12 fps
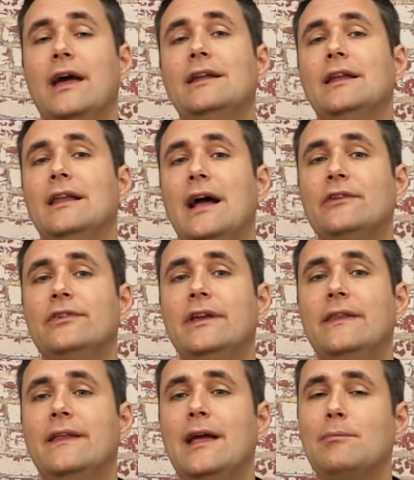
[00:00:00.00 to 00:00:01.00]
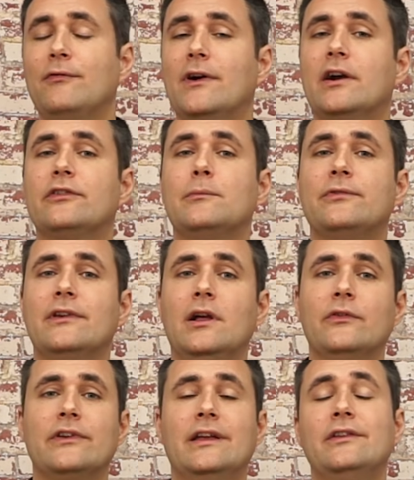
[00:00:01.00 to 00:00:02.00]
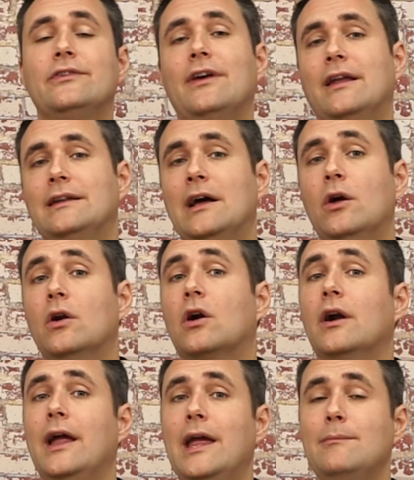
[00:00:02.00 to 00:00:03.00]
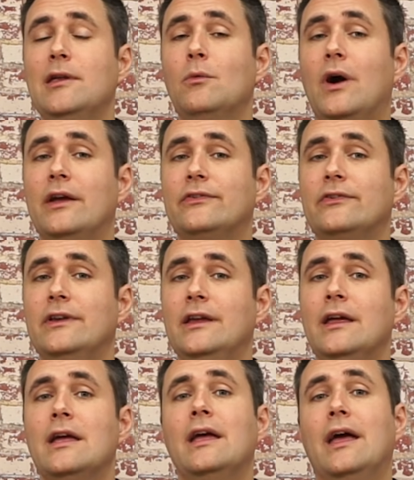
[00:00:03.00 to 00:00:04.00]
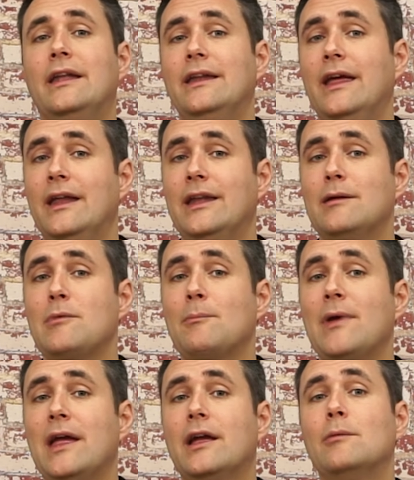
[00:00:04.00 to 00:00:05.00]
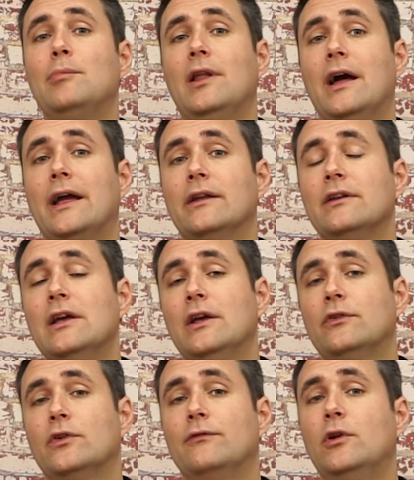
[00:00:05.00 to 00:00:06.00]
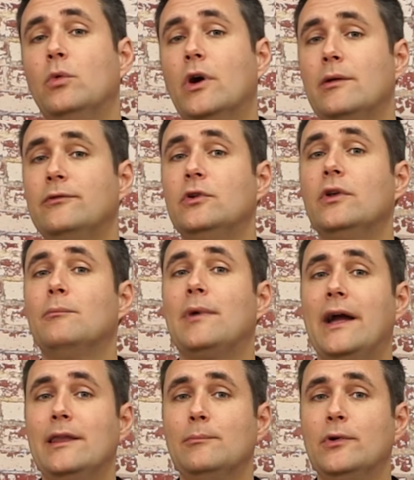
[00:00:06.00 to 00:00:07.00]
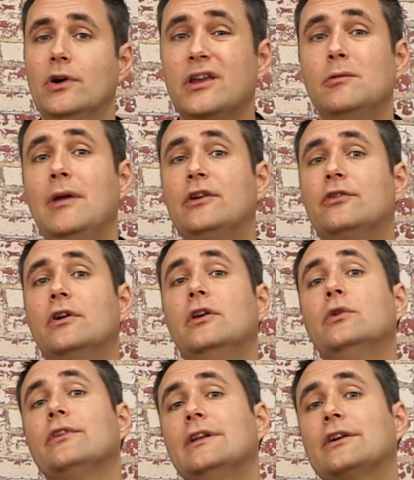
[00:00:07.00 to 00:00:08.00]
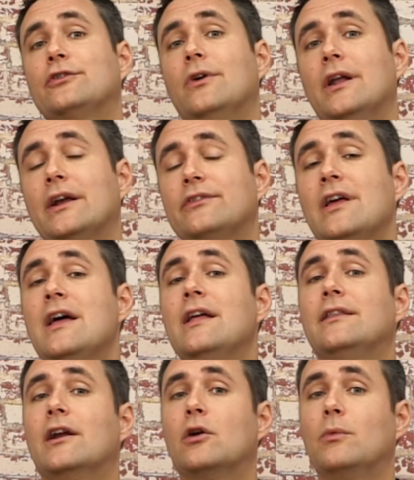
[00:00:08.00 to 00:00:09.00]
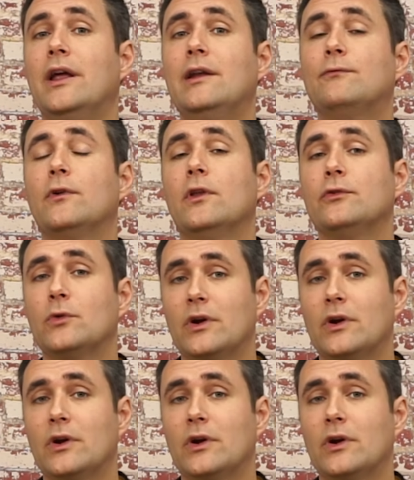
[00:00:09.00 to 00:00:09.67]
And then lastly, the amplifiers themselves inside now are ABYC and NMMA compliant. So if you want to do it by the book, you make sure you use electronics that are rated for those